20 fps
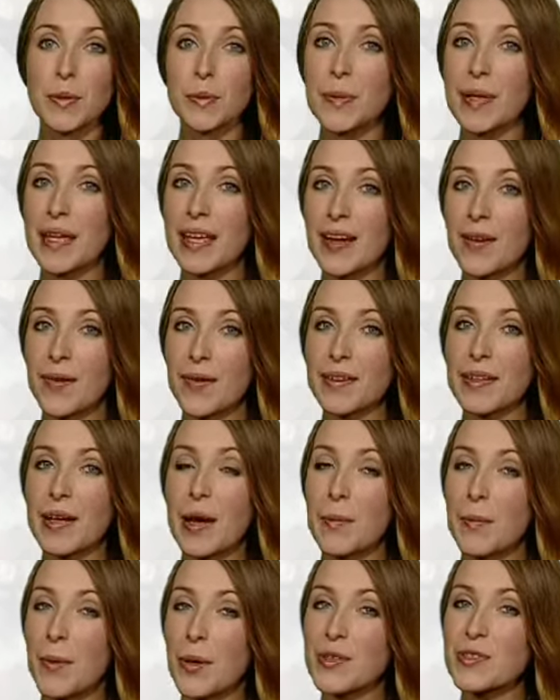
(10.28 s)
be hearing
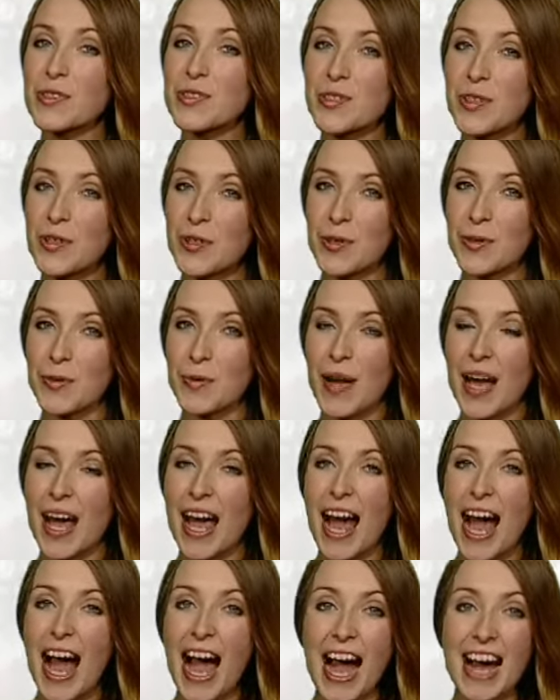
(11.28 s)
about judo
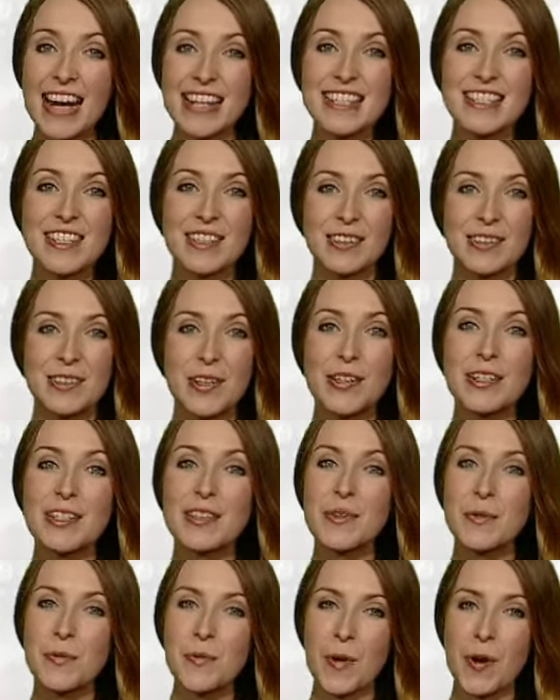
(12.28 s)
and learning
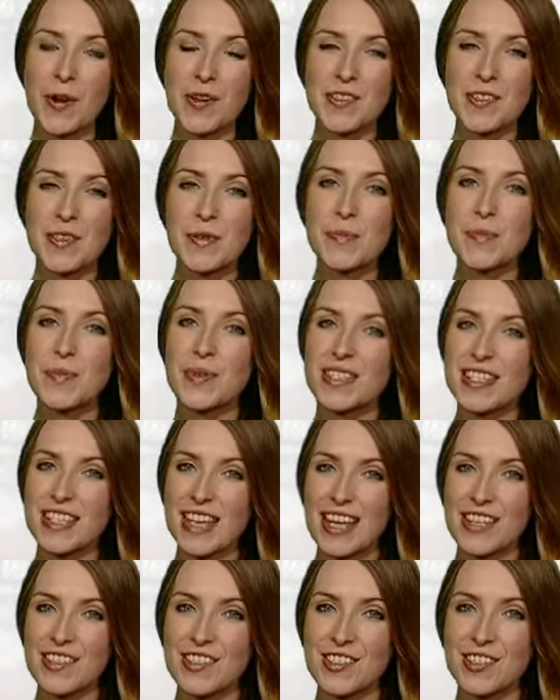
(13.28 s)
the word
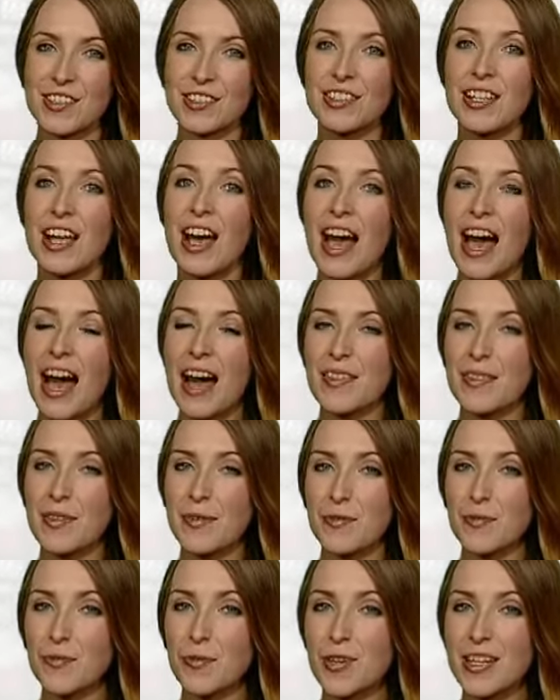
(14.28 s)
potential and the
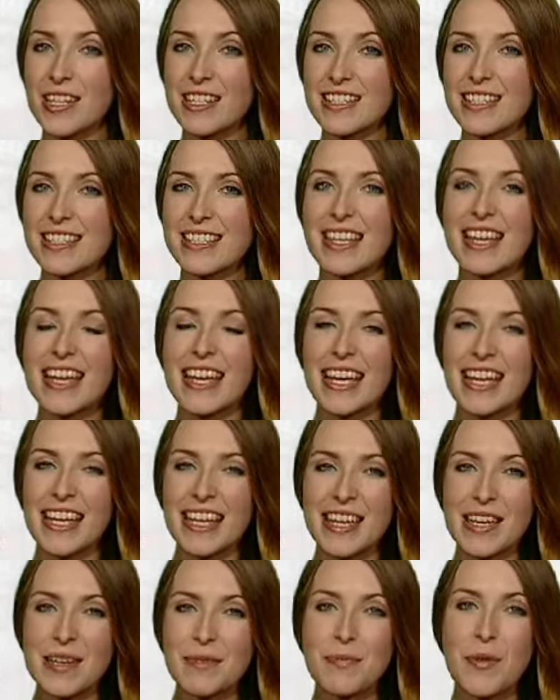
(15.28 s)
phrase
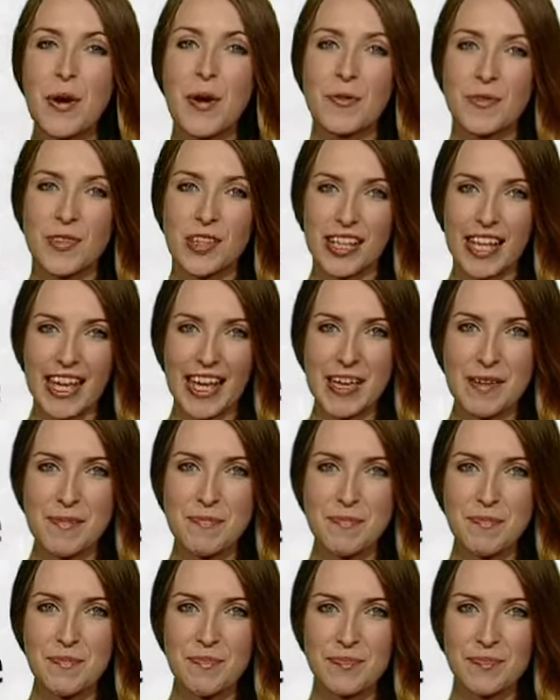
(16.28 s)
aim of the game.
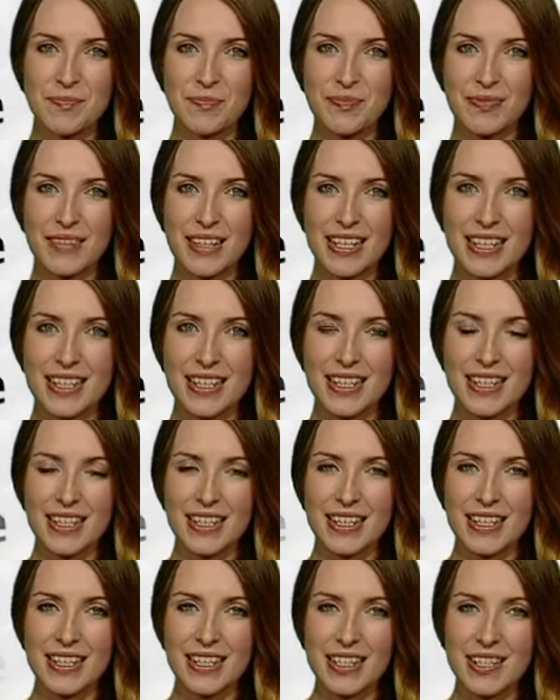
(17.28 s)

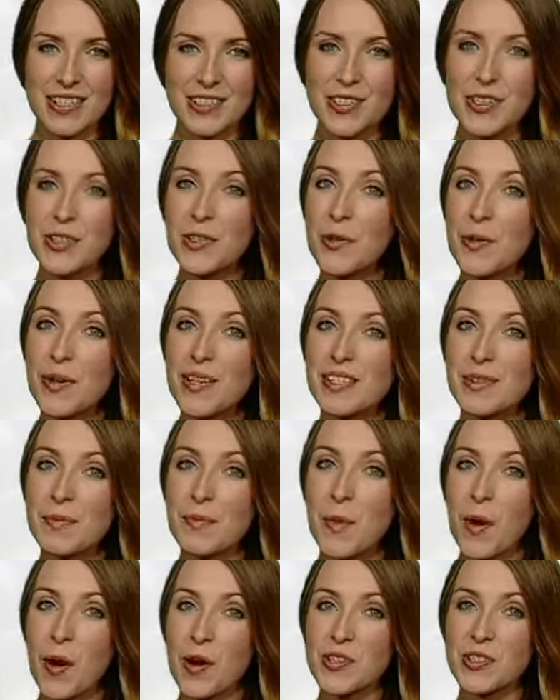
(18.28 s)
Judo is a
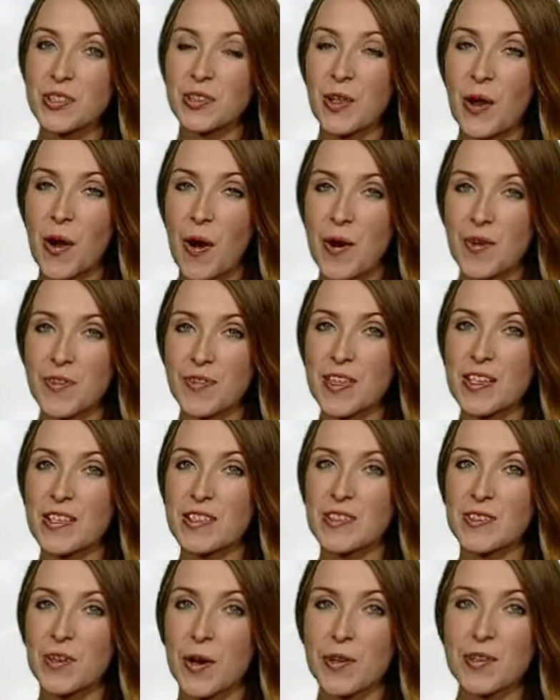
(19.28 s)
martial art that
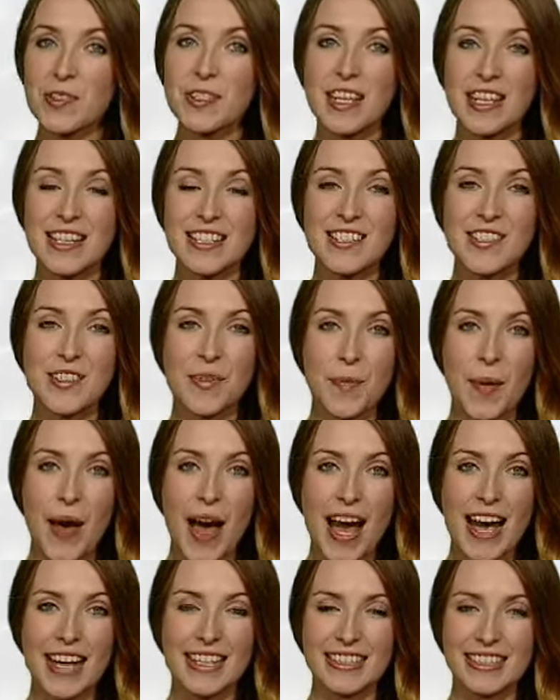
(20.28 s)
started in
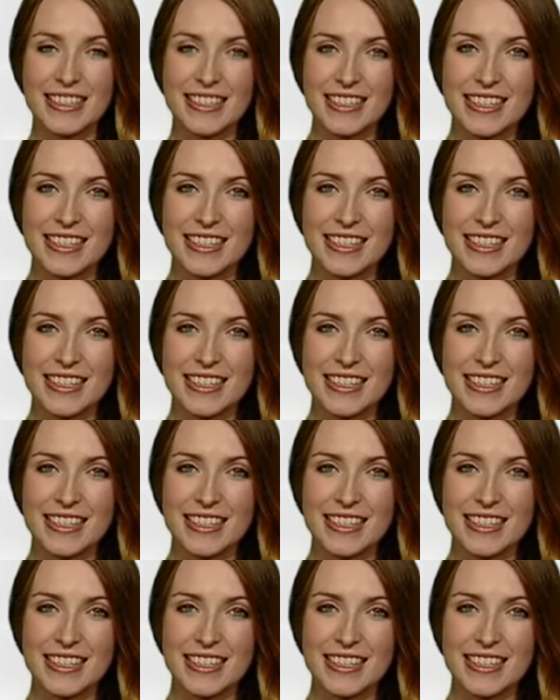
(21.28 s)
Japan.